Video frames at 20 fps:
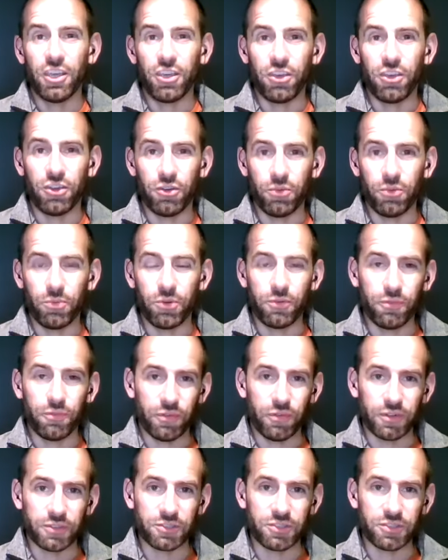you would
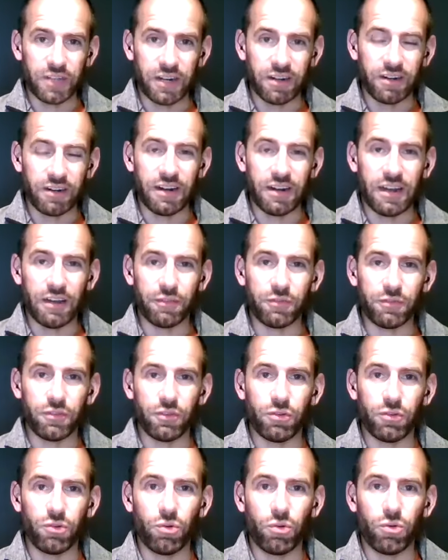for certain have
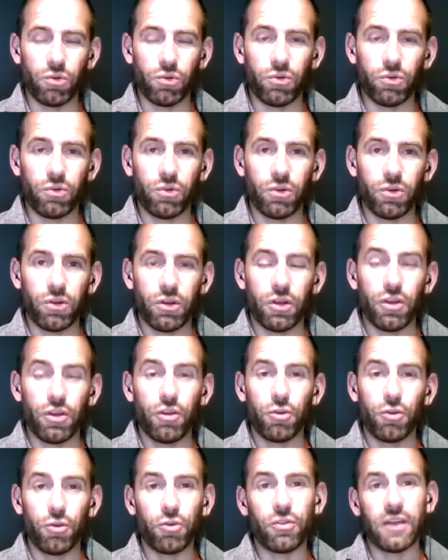to know
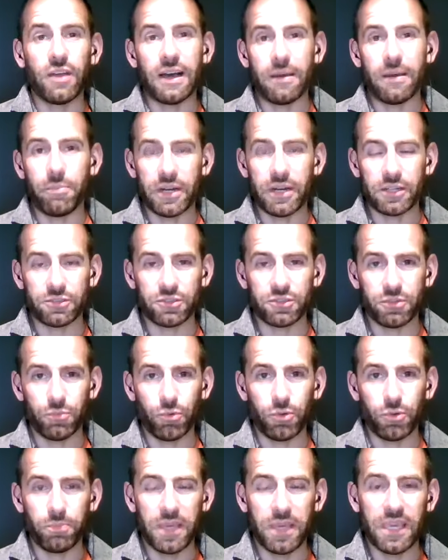who that person
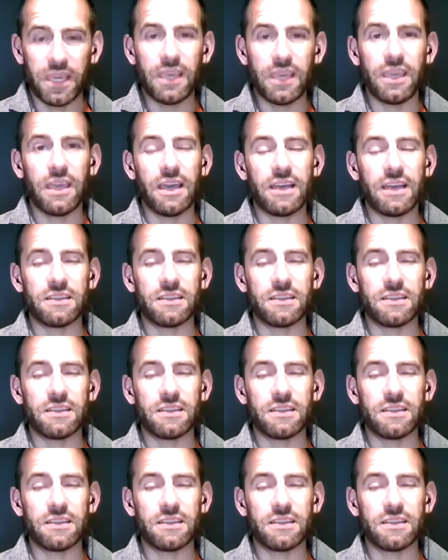would be.